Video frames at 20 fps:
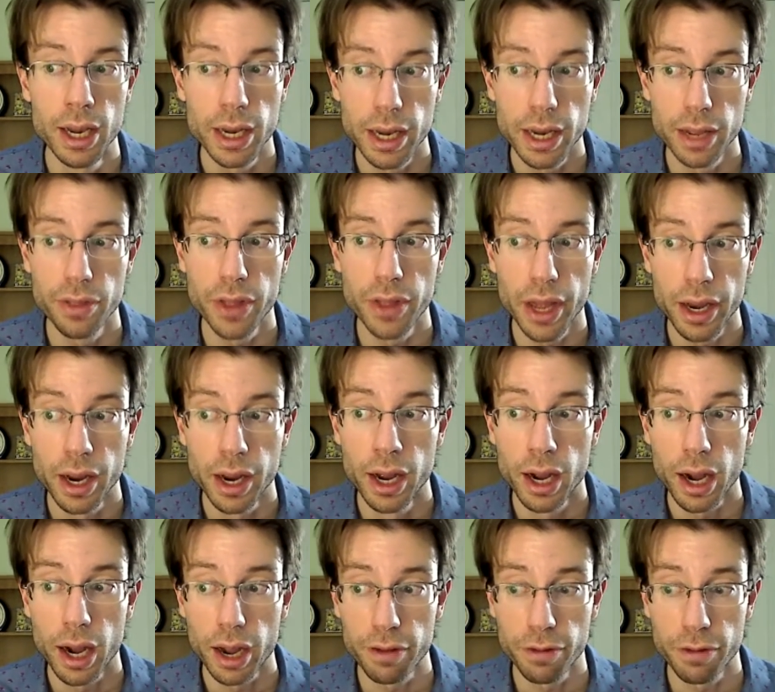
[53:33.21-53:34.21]
And that
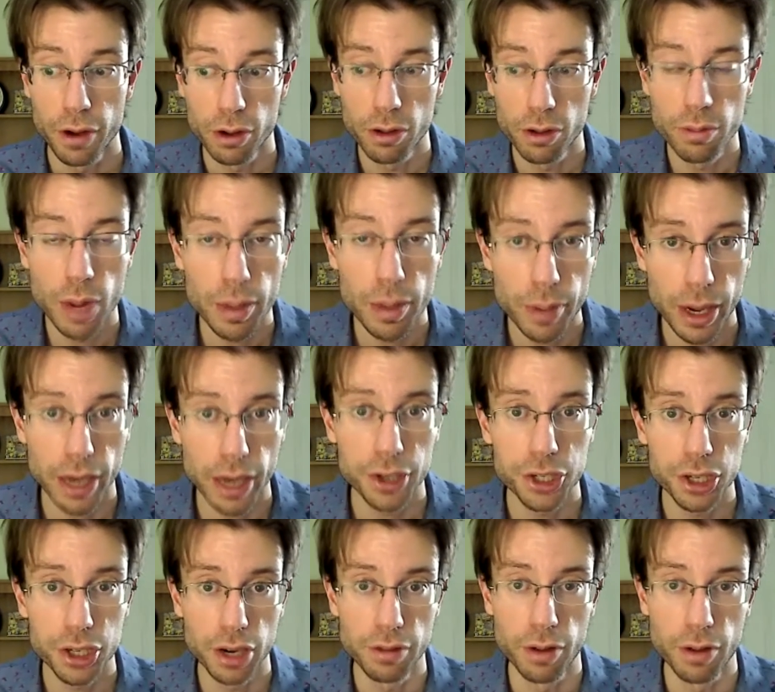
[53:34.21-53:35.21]
I followed my
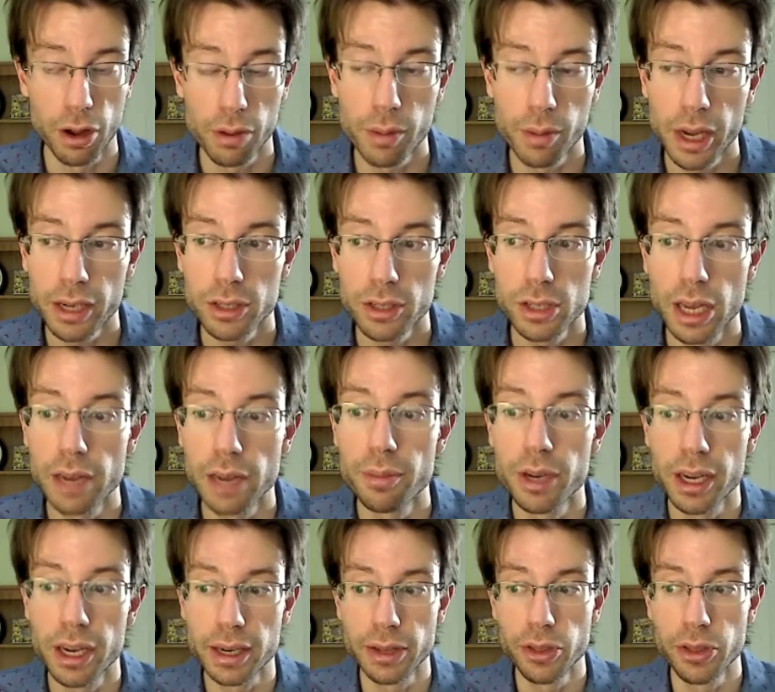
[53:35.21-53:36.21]
passion, I followed my
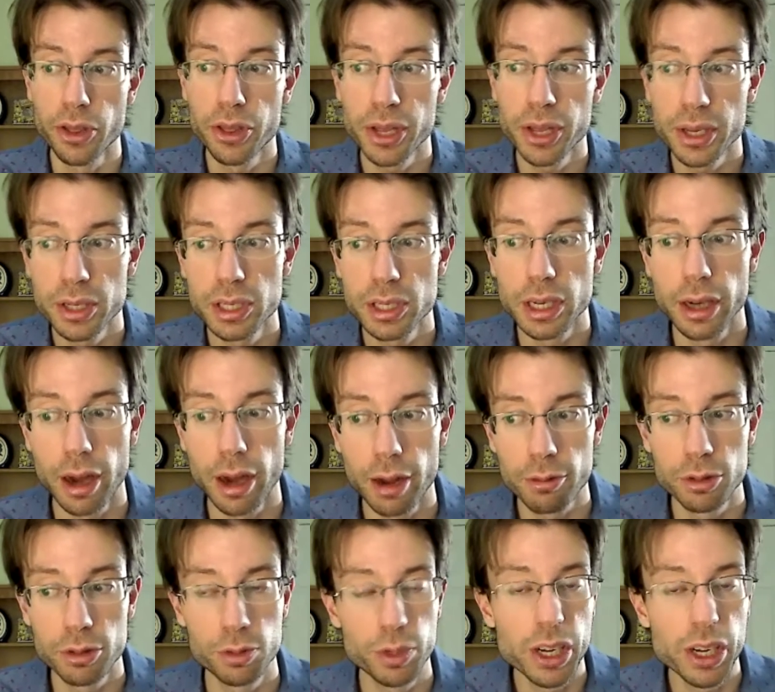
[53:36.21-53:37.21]
excitement, I did the things that I
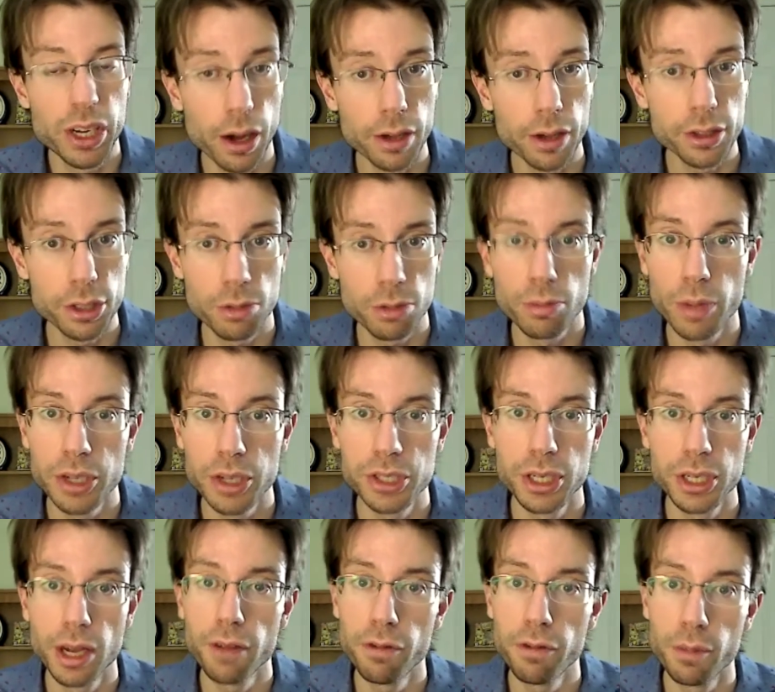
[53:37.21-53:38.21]
was being honest with
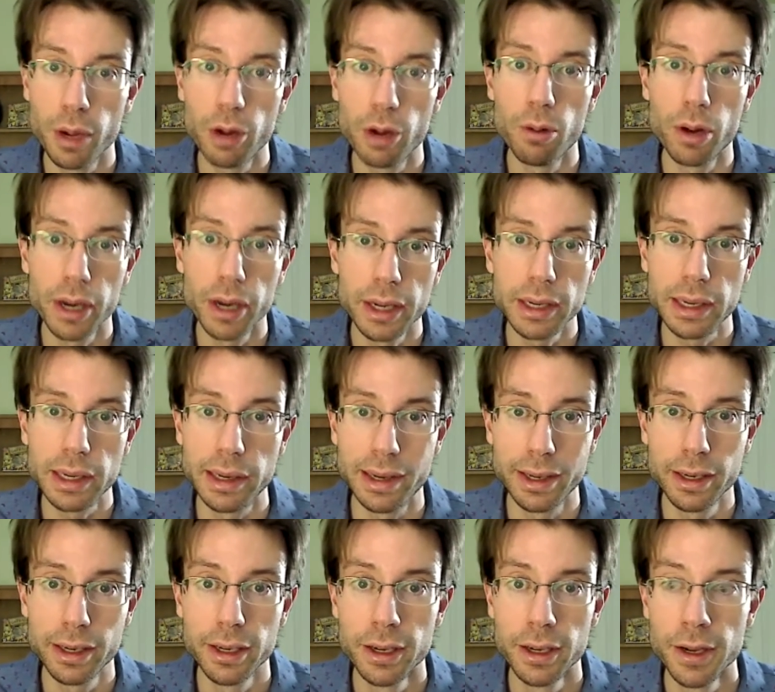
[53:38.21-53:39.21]
myself about what I
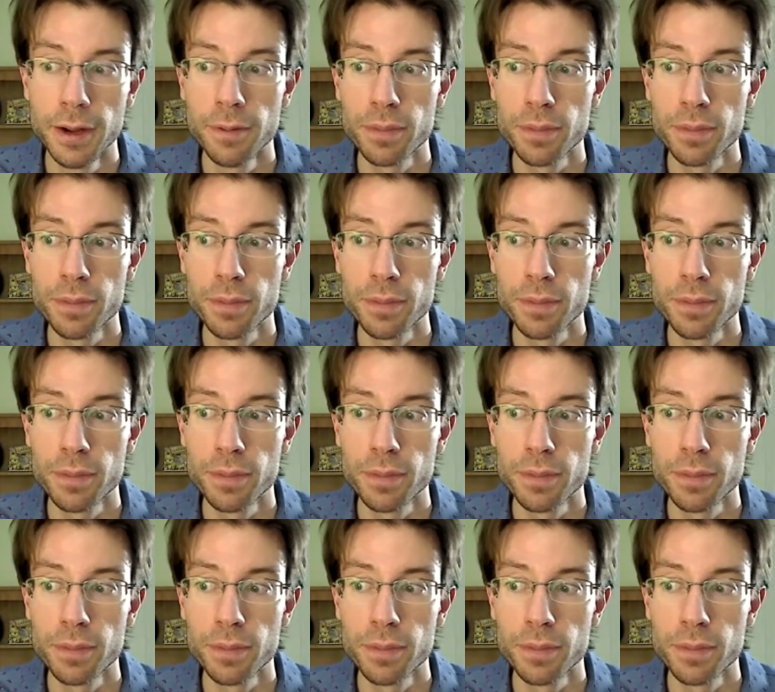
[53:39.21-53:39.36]
needed.